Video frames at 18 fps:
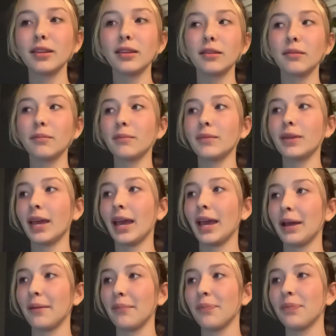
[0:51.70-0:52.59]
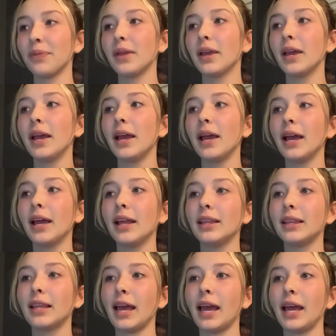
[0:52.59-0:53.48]
Okay,
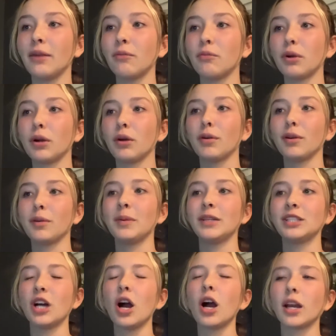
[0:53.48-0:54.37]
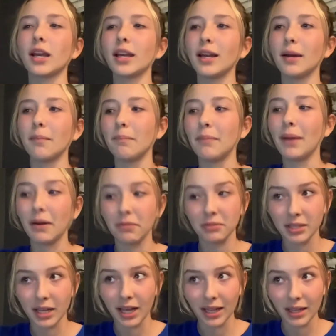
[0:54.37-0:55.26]
and then we're going to be talking about elements.